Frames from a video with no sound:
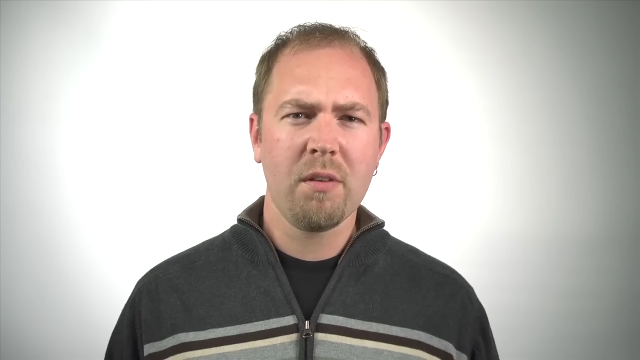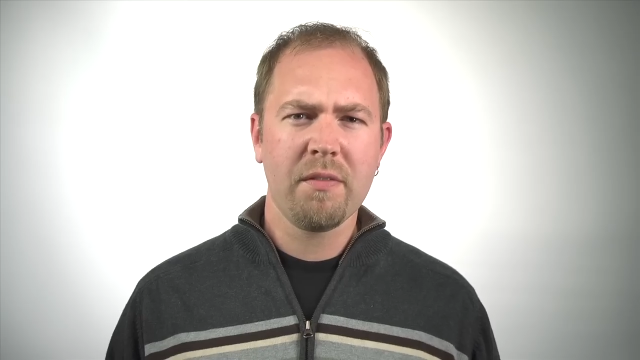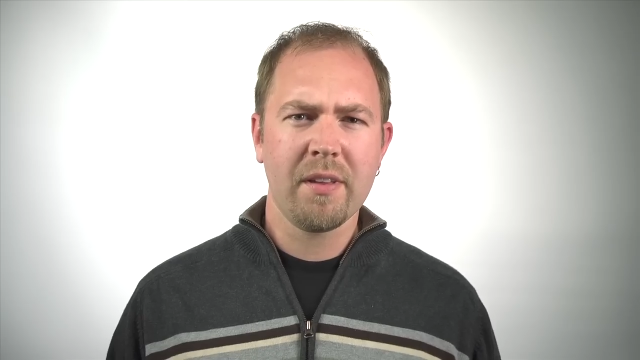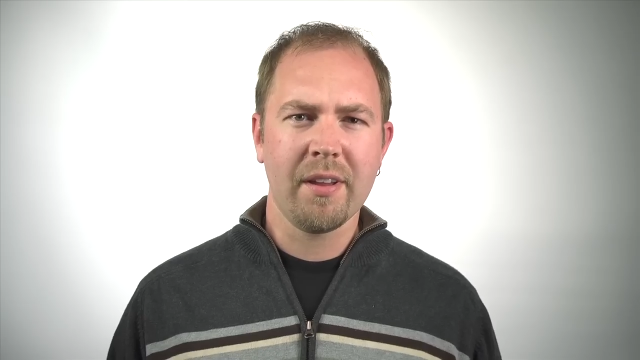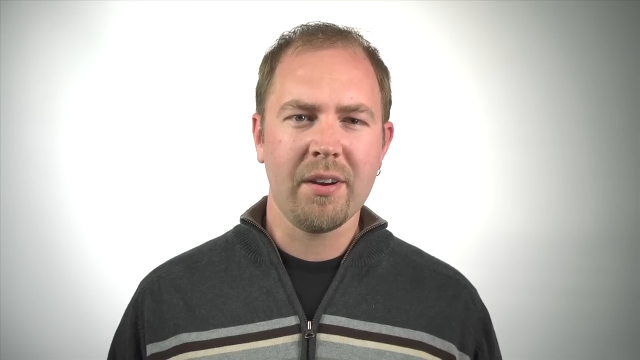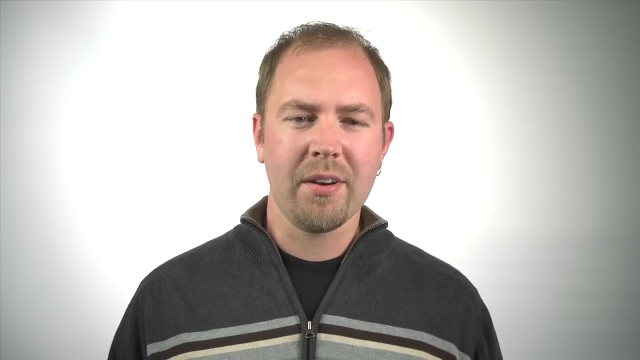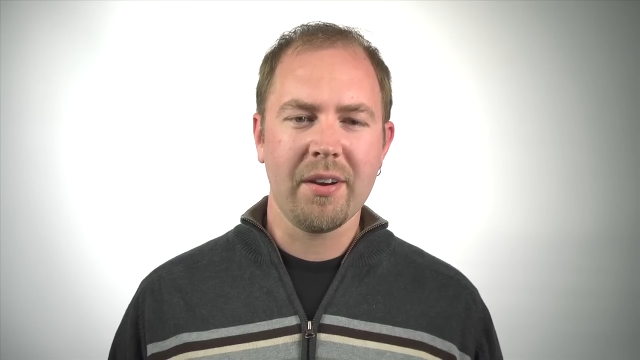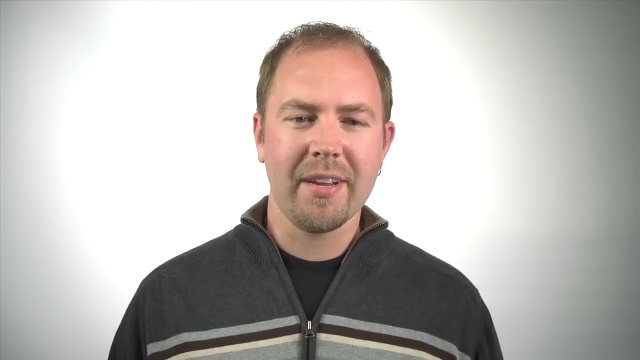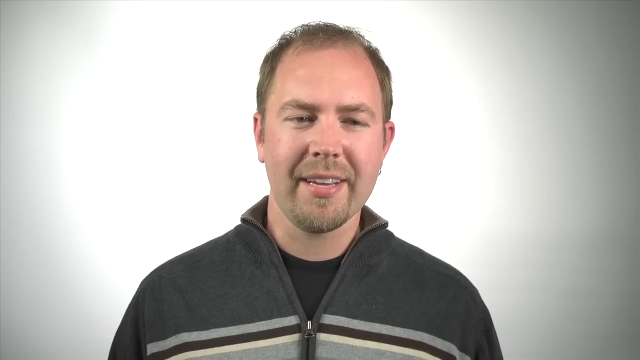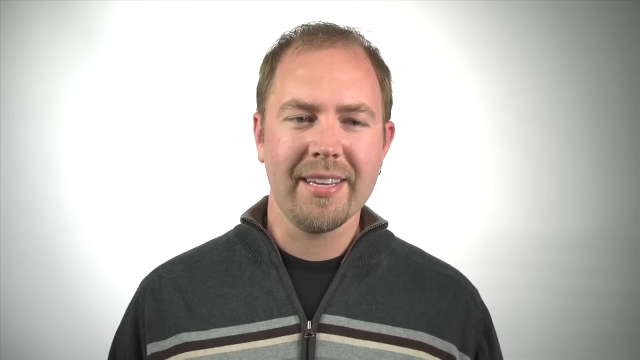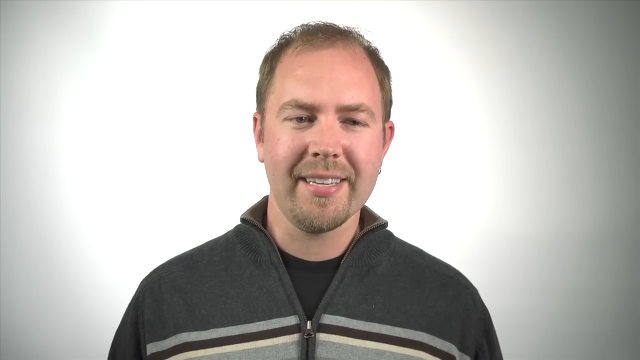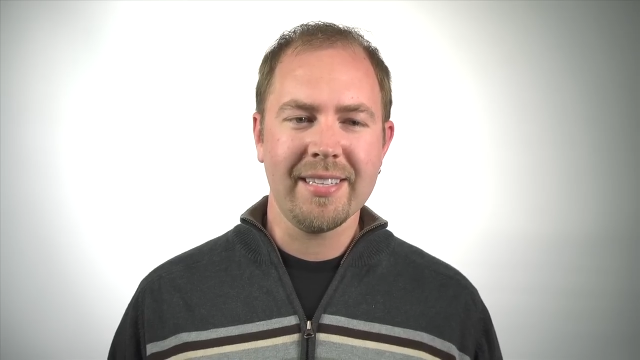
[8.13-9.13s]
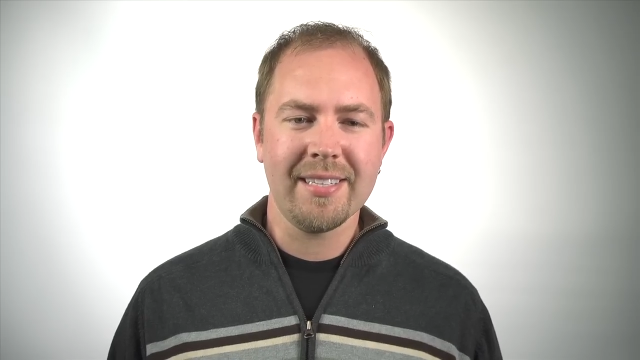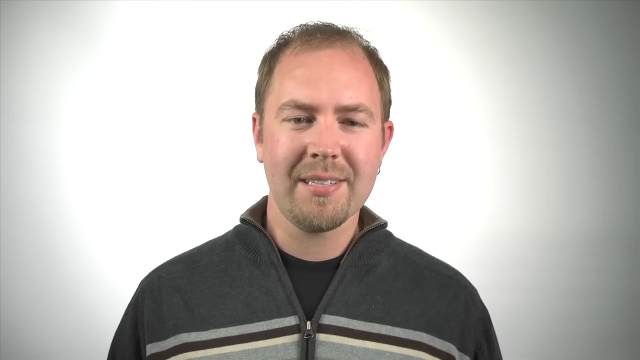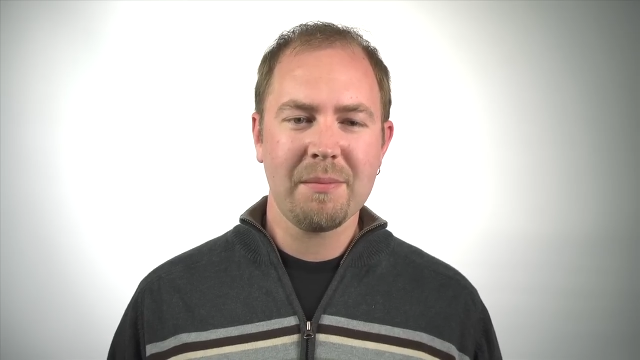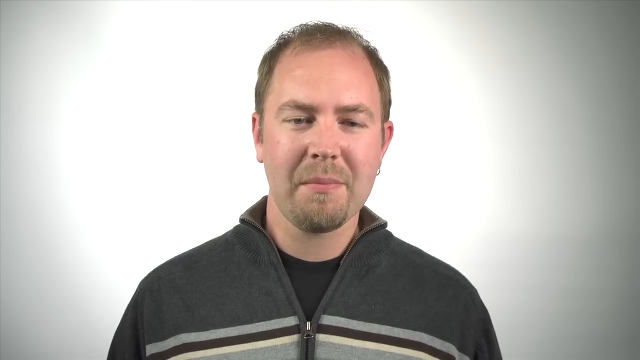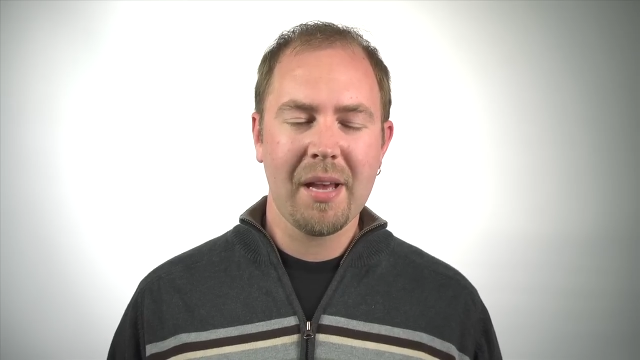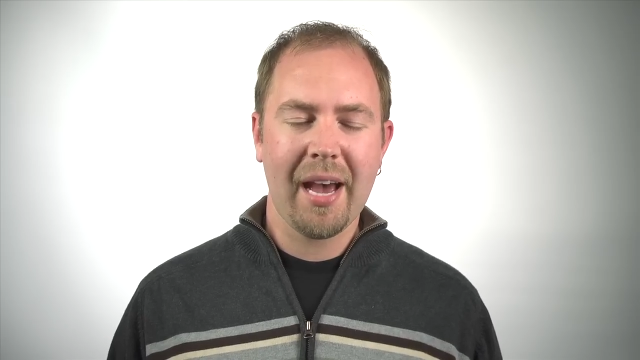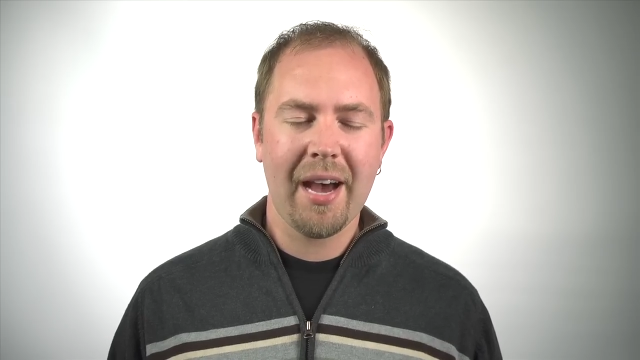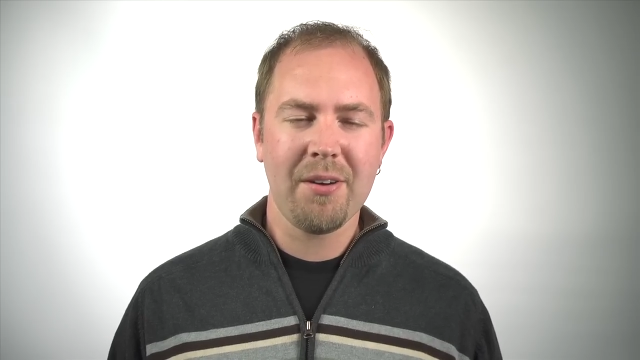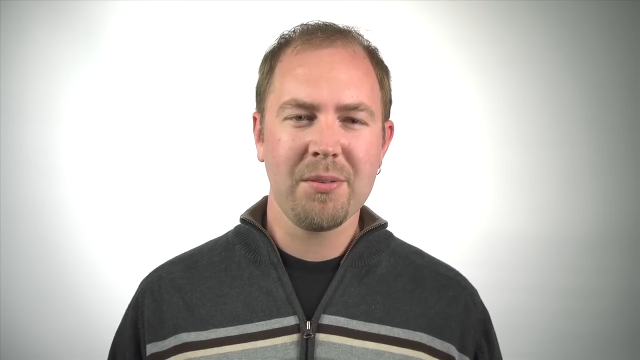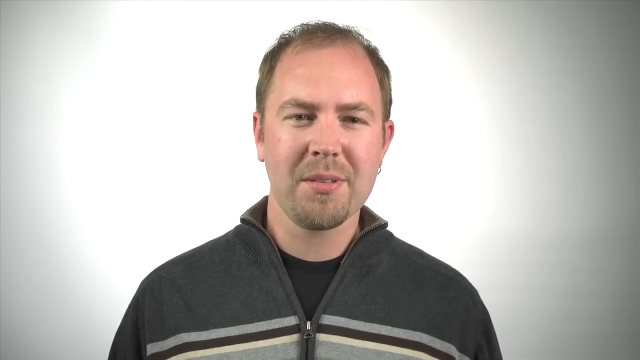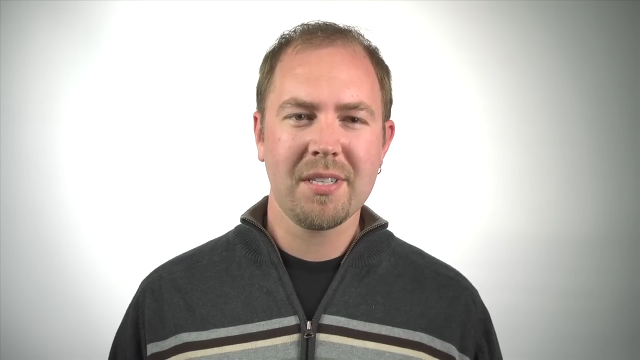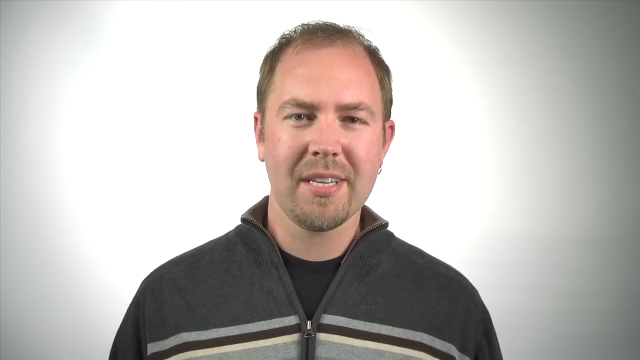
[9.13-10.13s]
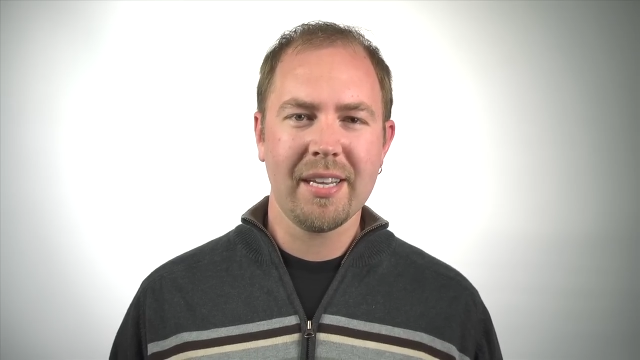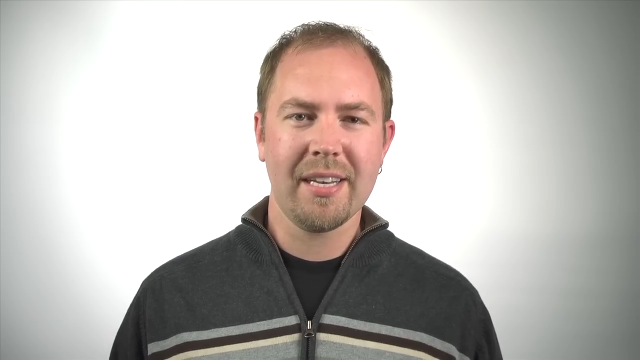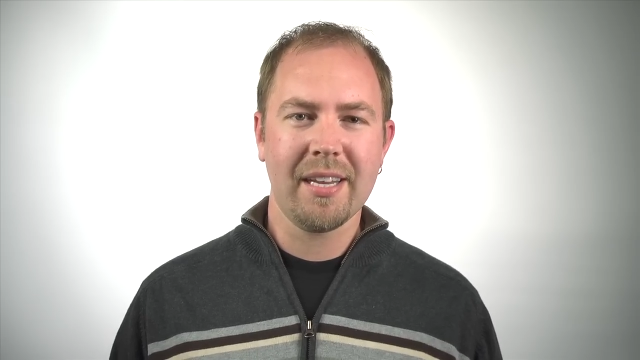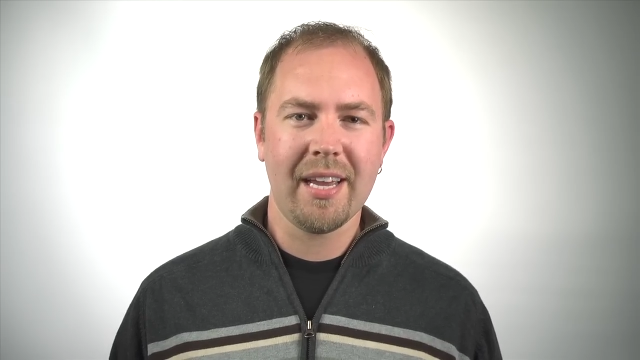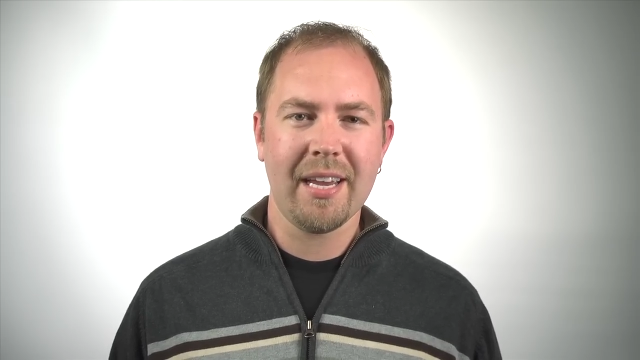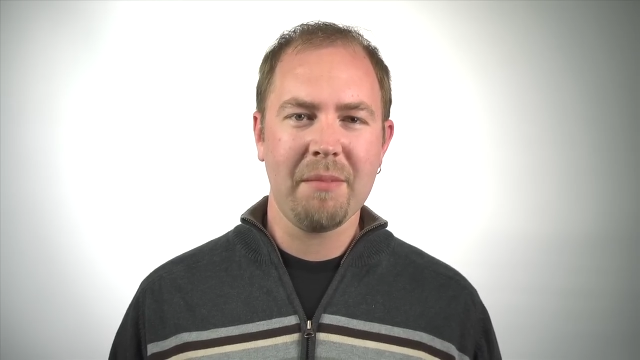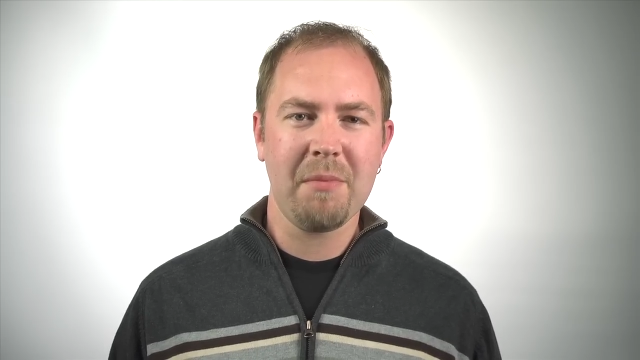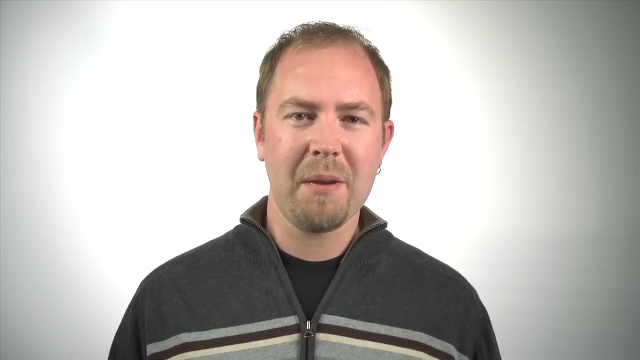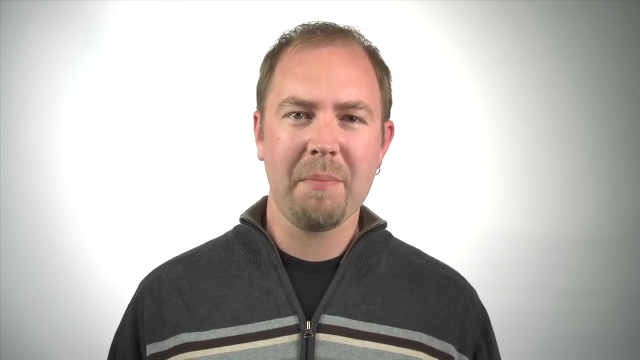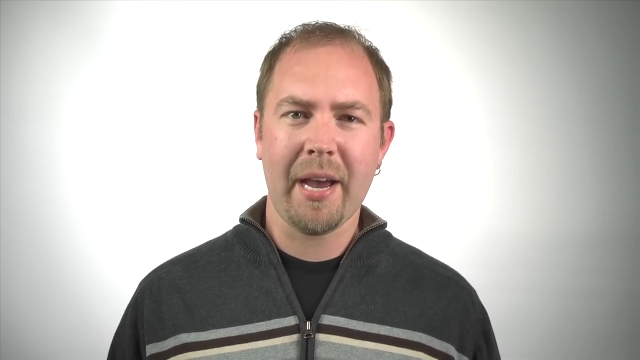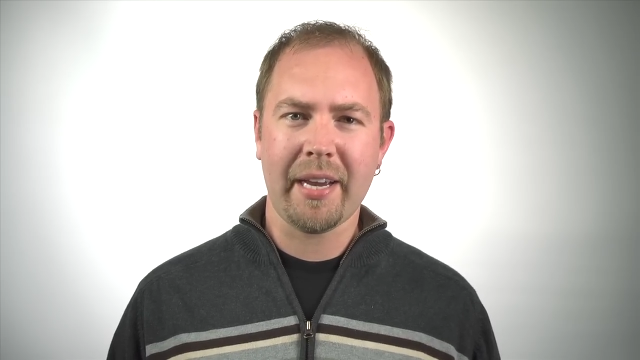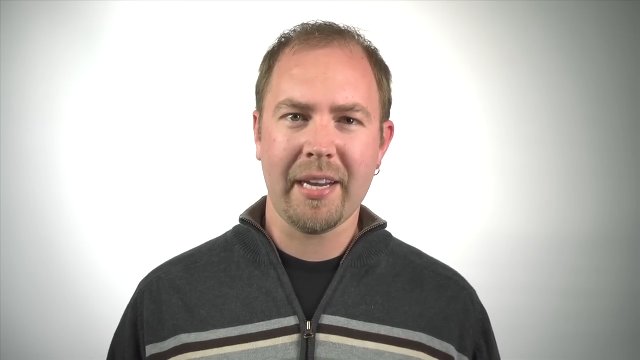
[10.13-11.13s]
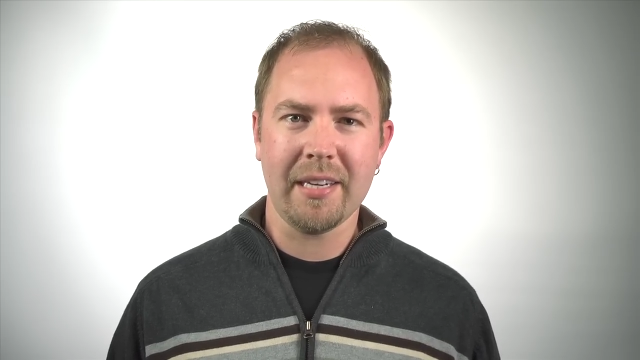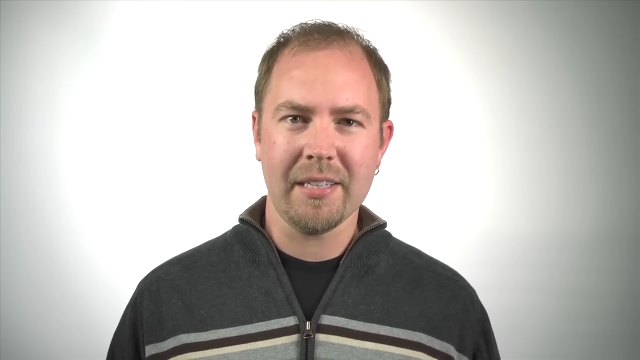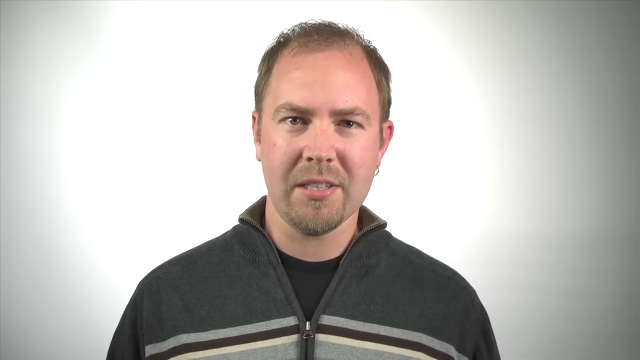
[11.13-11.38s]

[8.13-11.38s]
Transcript: Wharf Theater is housed in a meatpacking